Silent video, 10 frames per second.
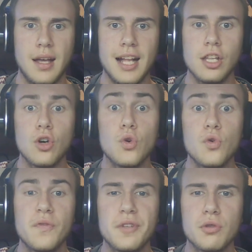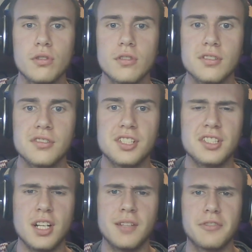Hello viewers,
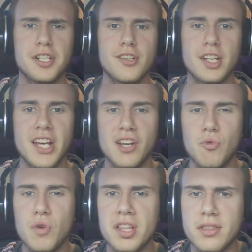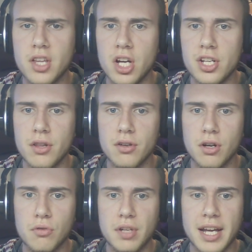it's Oliver here again with another
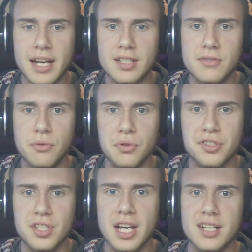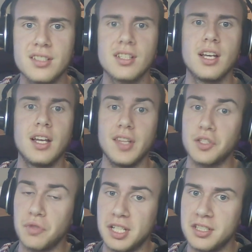OCast for you guys.
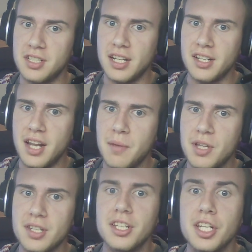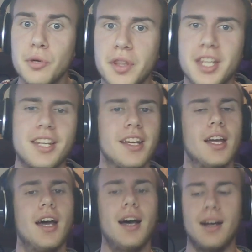That's why I decided to name it and deal with it.
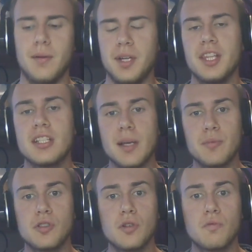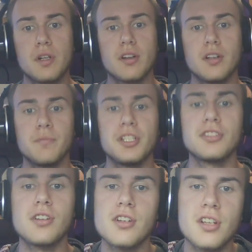In this episode we're going to be
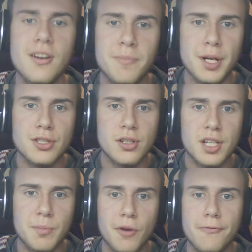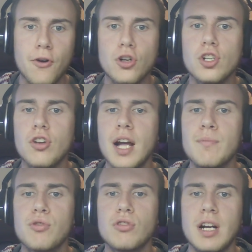starting off by talking about Far Cry
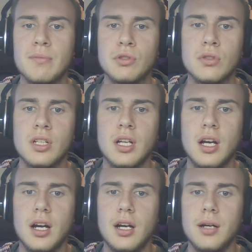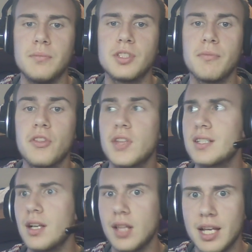Primal. Some of the
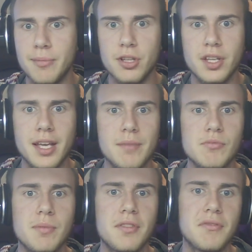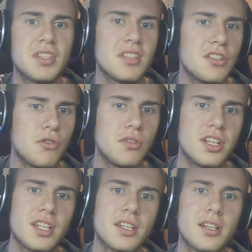things I like about the game, some of the things I don't
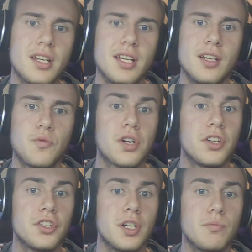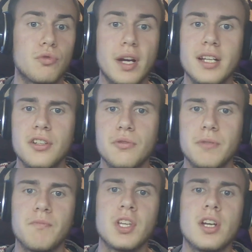like, and we're going to jump right into
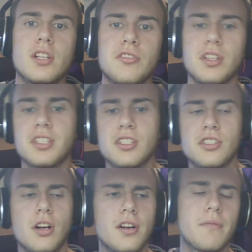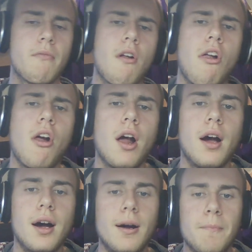it. So let's get started.
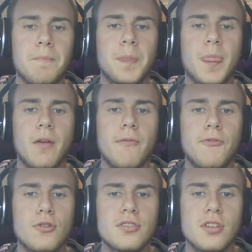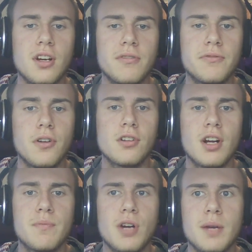First off, Far
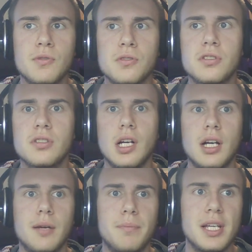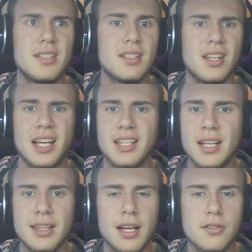Cry Primal's based in like
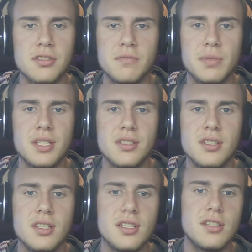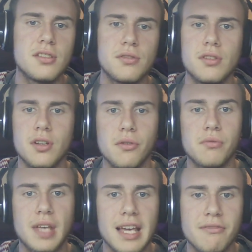10,000 BCE, so you know,
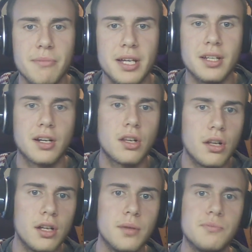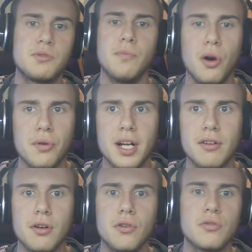cavemen, clubs, bow and
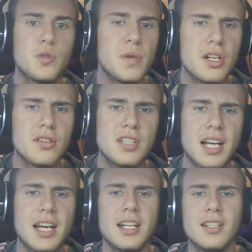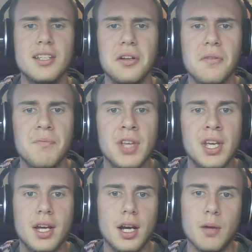arrow, spears, that kind of deal.
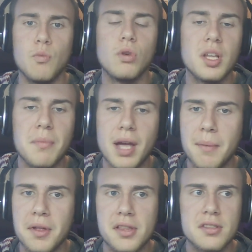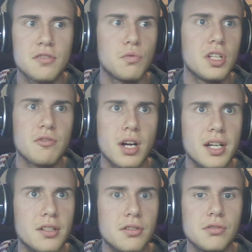Woolly mammoths, woolly
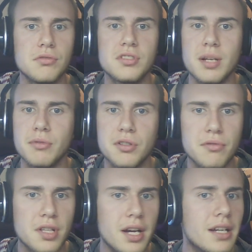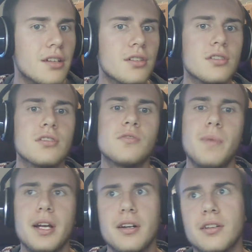rhinos, saber-toothed tigers,
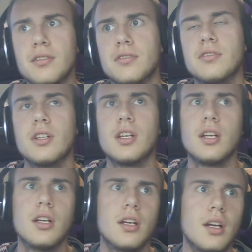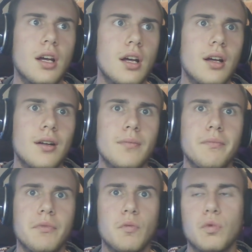bears,
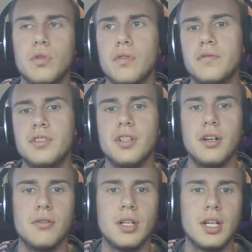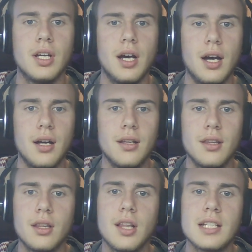wolves, you know,
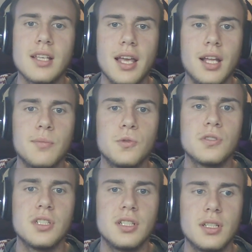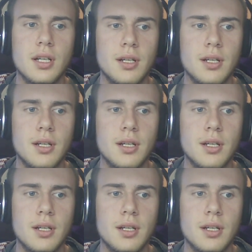lots of animals in it.